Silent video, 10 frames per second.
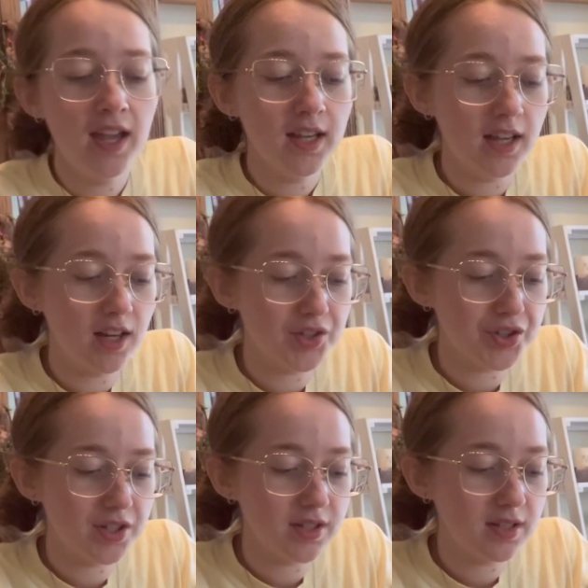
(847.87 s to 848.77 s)

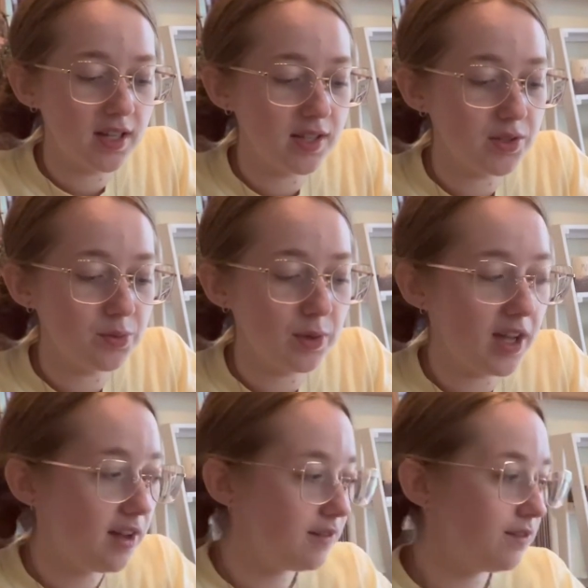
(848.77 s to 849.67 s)
characters, because we
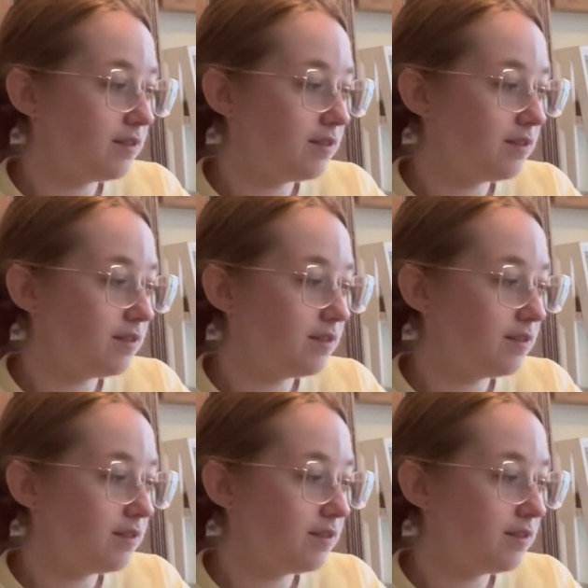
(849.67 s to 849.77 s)
have